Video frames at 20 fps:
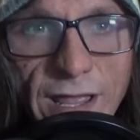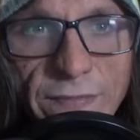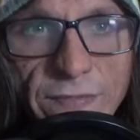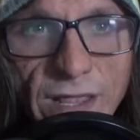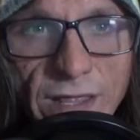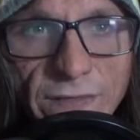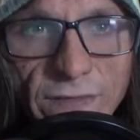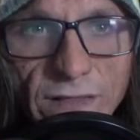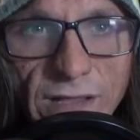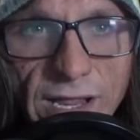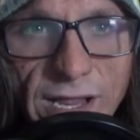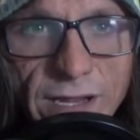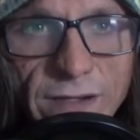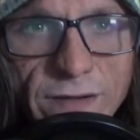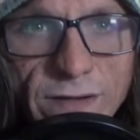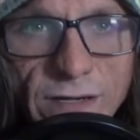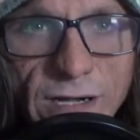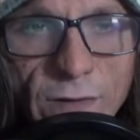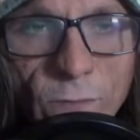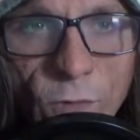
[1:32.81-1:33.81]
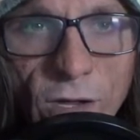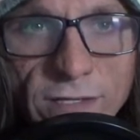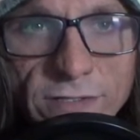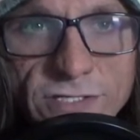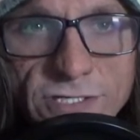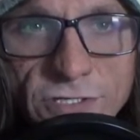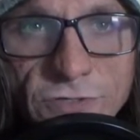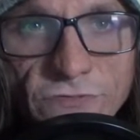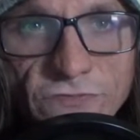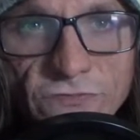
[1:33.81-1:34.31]
and then later it went
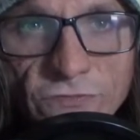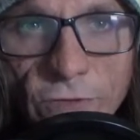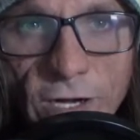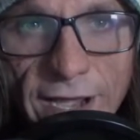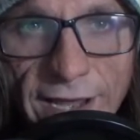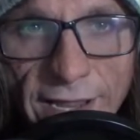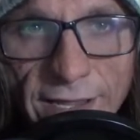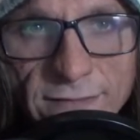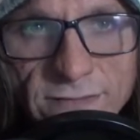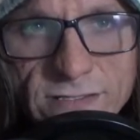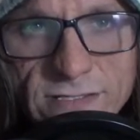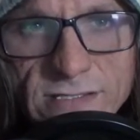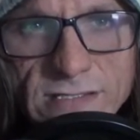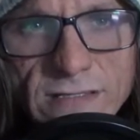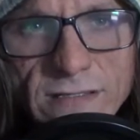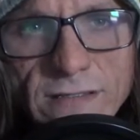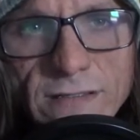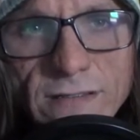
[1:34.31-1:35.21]
to France.